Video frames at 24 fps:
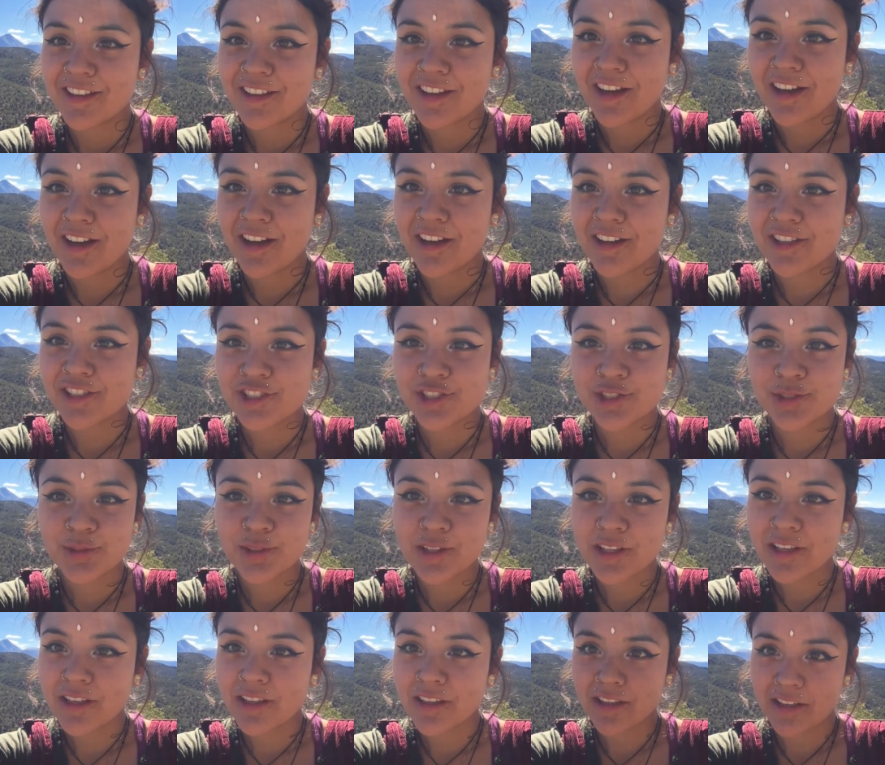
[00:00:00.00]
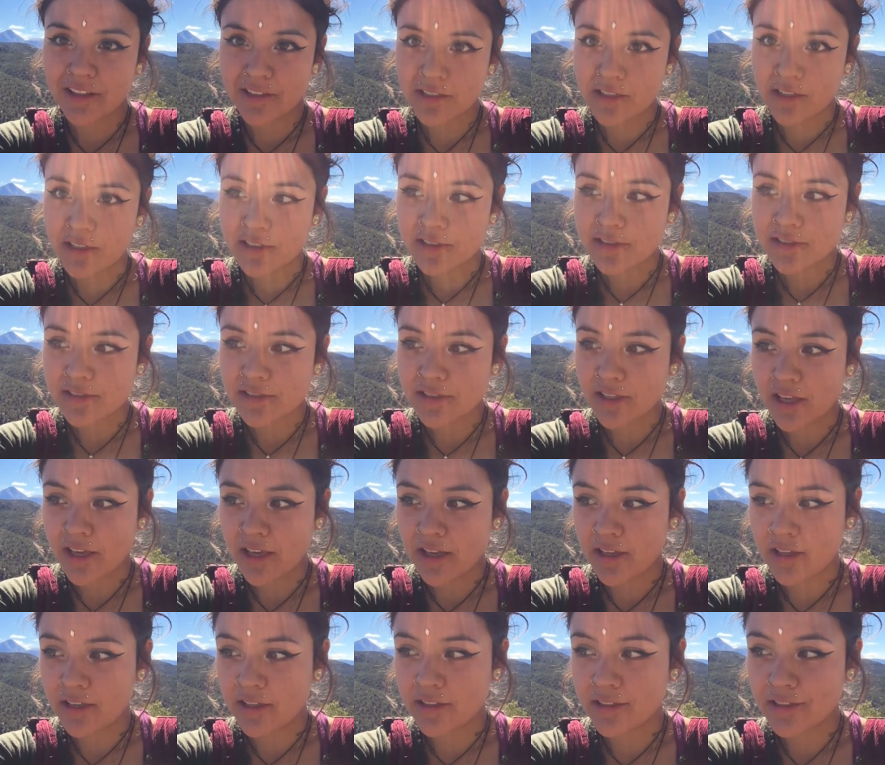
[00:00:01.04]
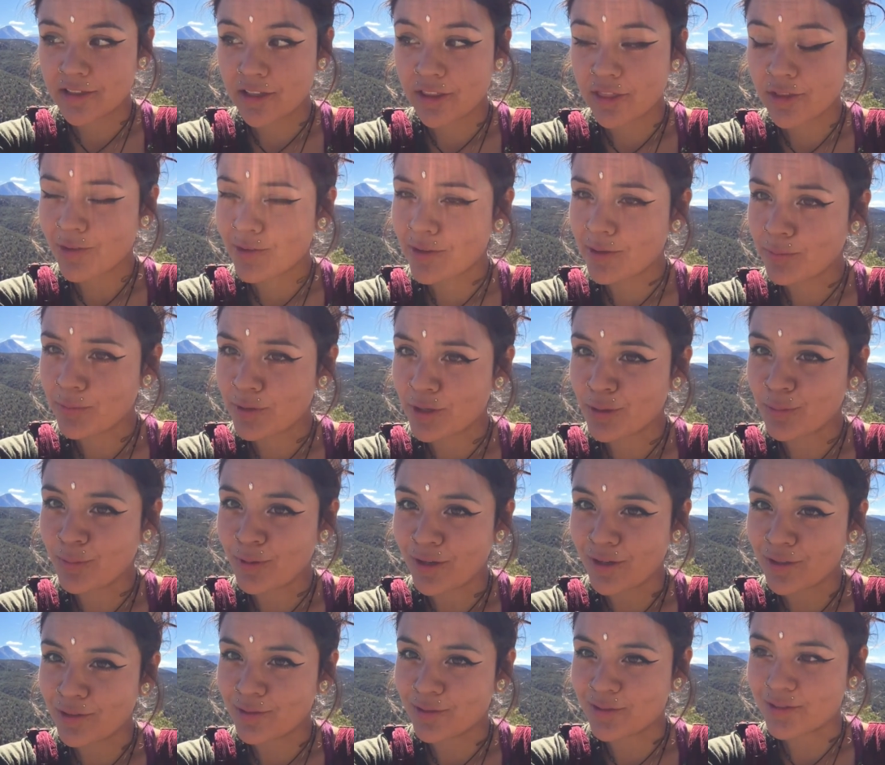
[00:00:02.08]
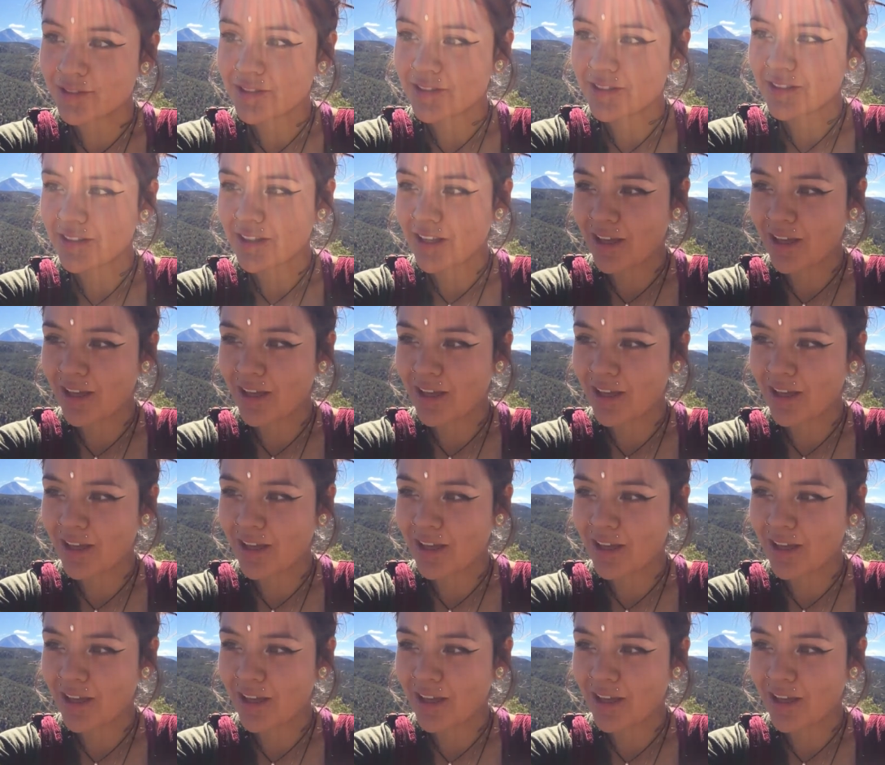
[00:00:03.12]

uh, shooting clay ducks and throwing beer bottles